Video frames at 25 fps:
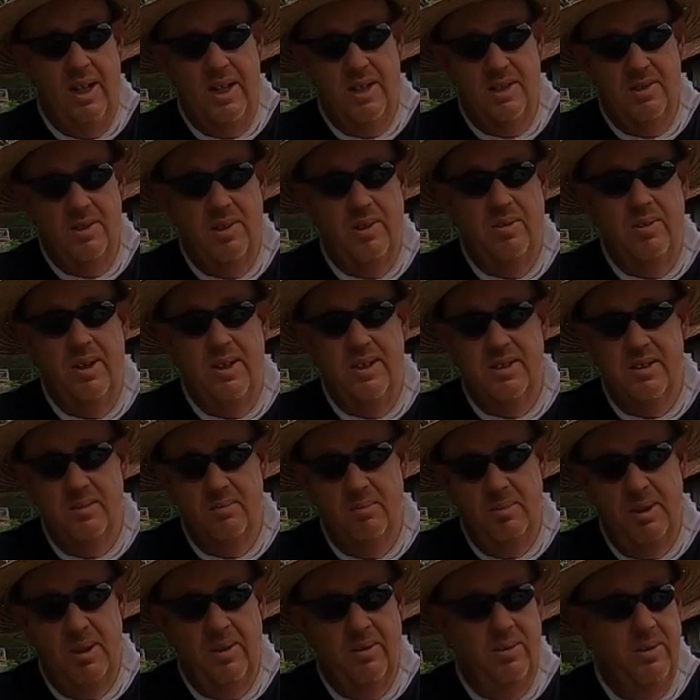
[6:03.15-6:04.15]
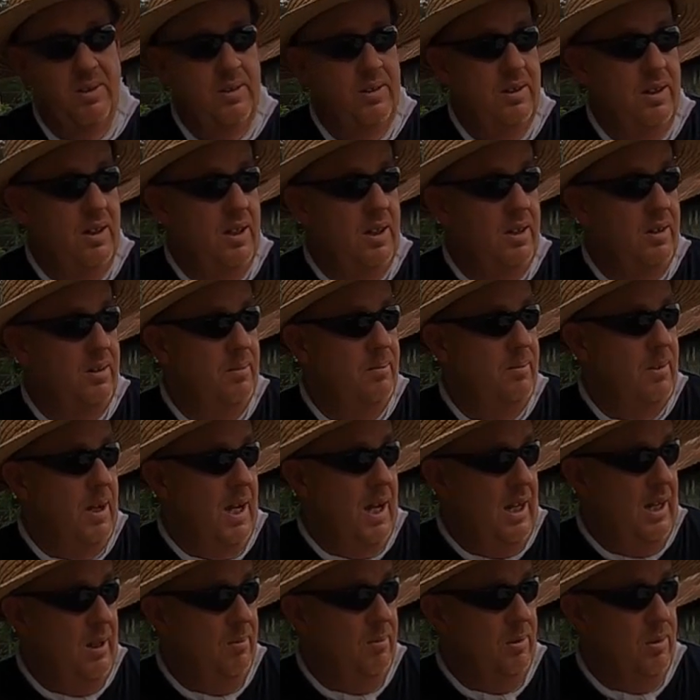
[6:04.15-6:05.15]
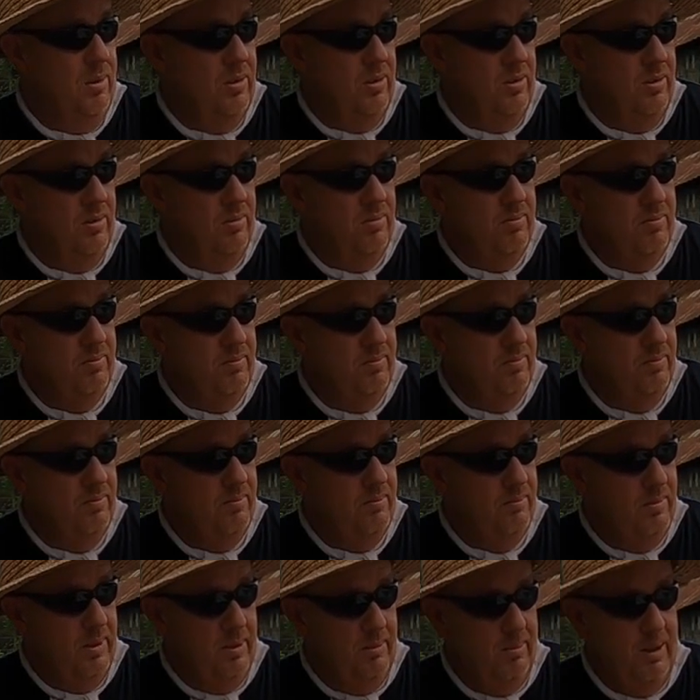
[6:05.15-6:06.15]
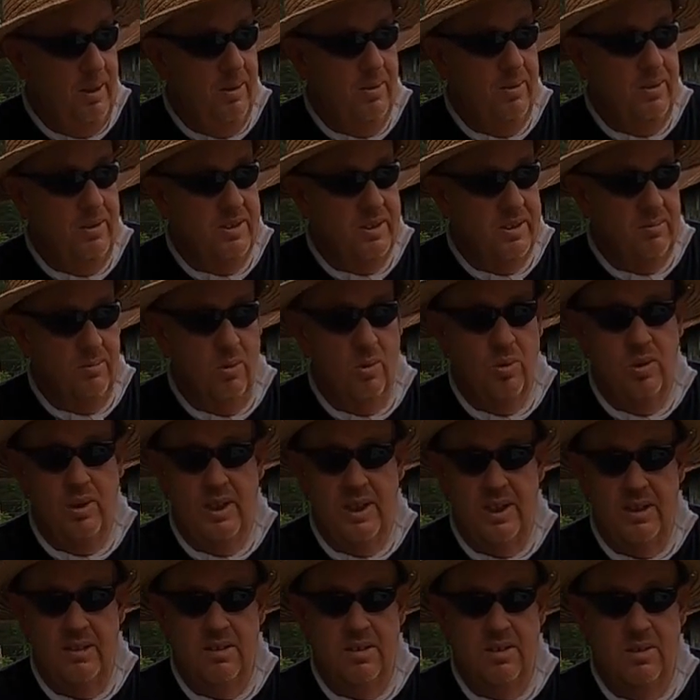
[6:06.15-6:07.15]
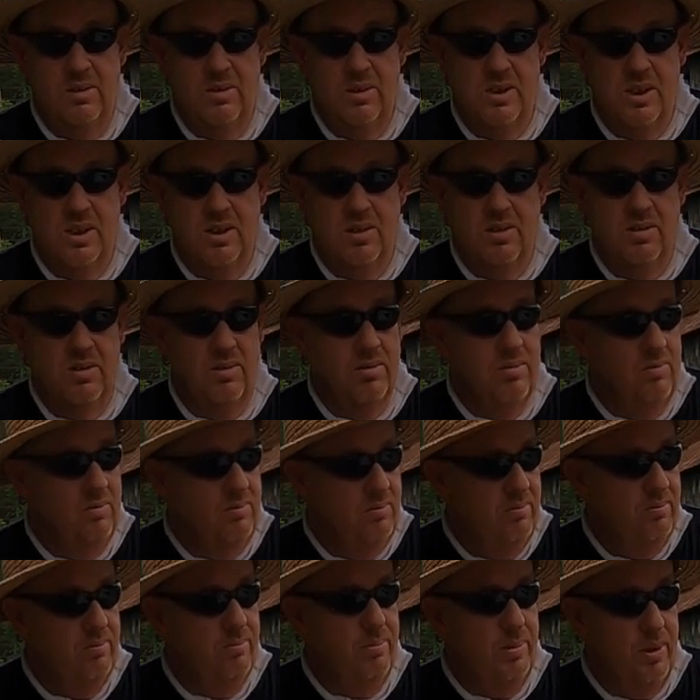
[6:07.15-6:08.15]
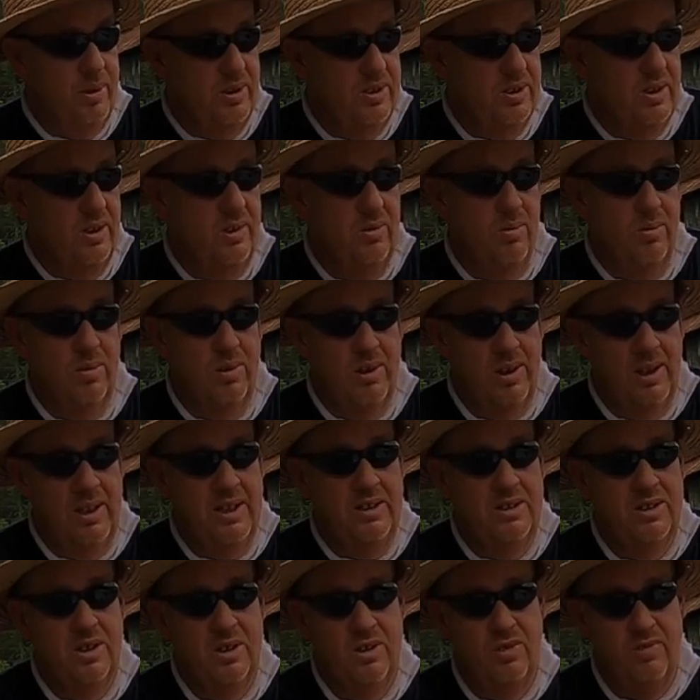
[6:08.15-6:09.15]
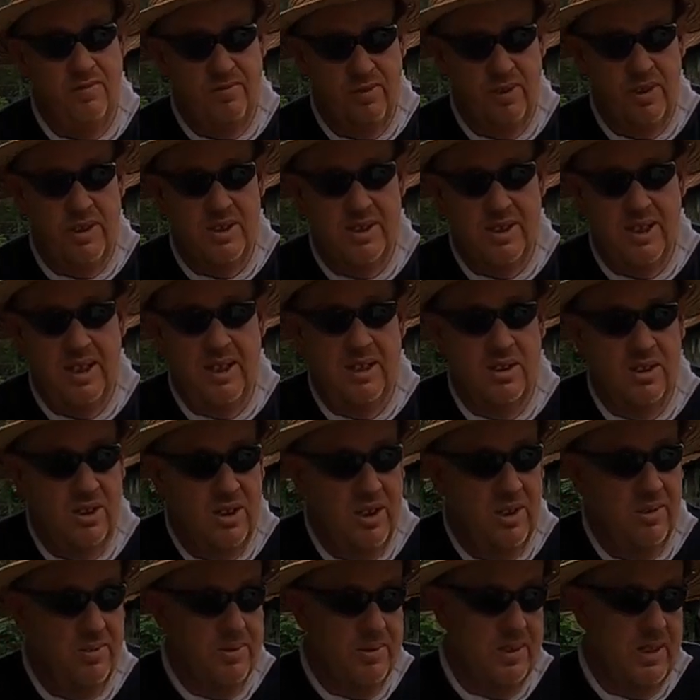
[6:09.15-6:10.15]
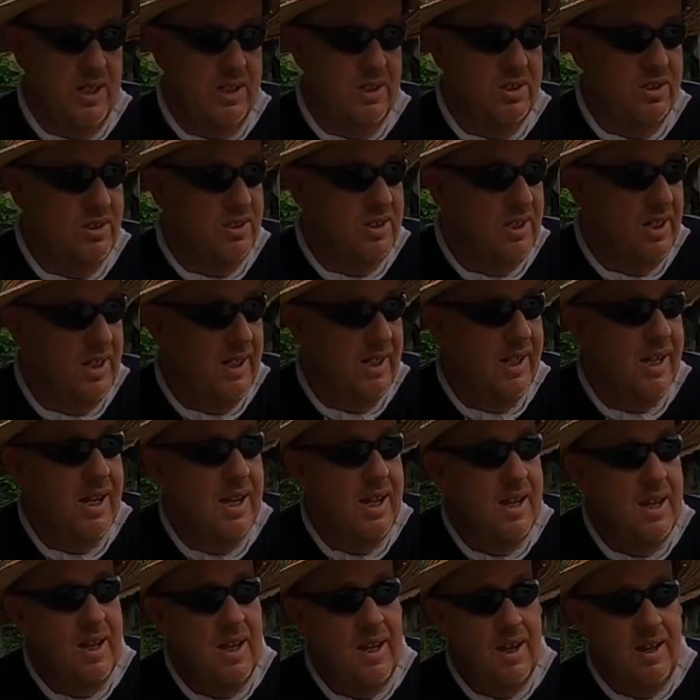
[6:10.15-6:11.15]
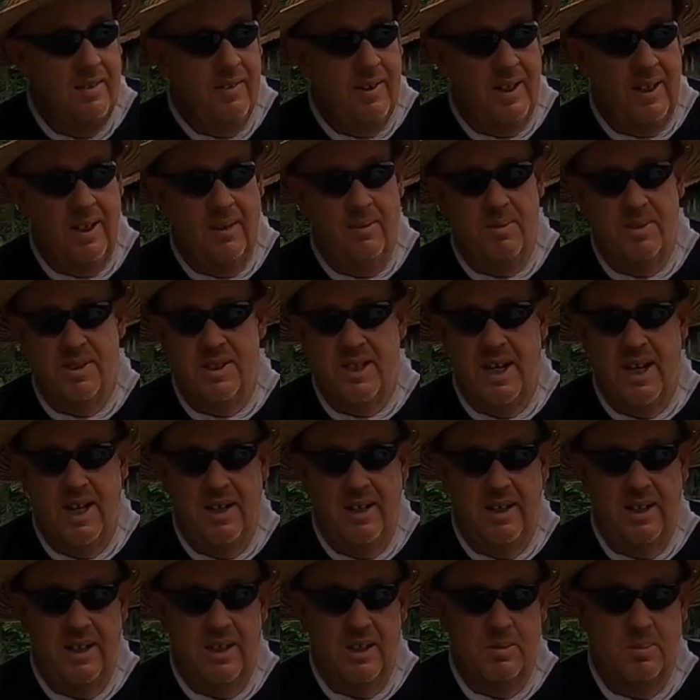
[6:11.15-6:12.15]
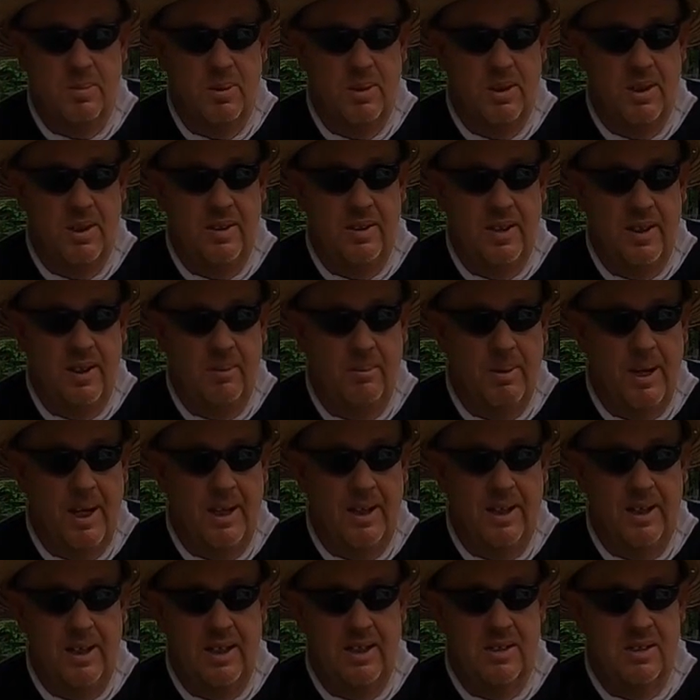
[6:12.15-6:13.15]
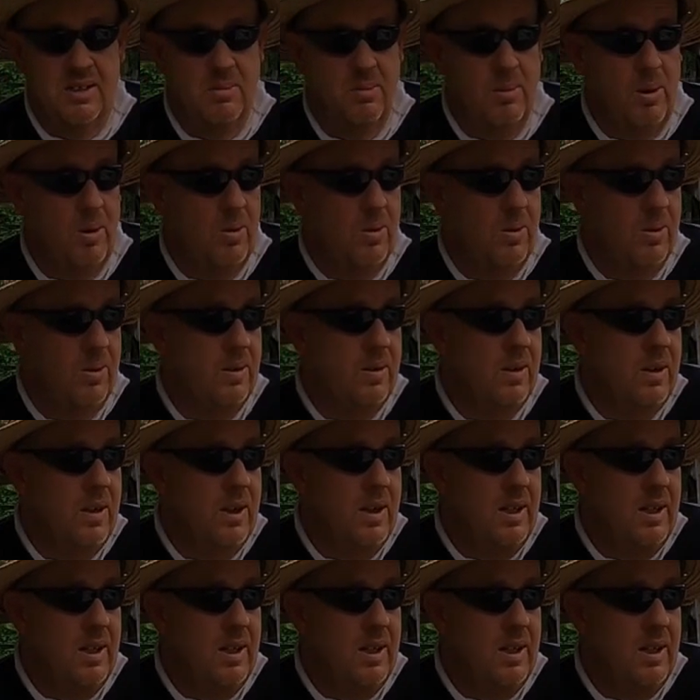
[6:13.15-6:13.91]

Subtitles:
guys are interested in building, I am going to be building some more lean-tos here pretty soon. Lean-to freestanding shelters, I should say. I think I've decided against putting anything back against the barn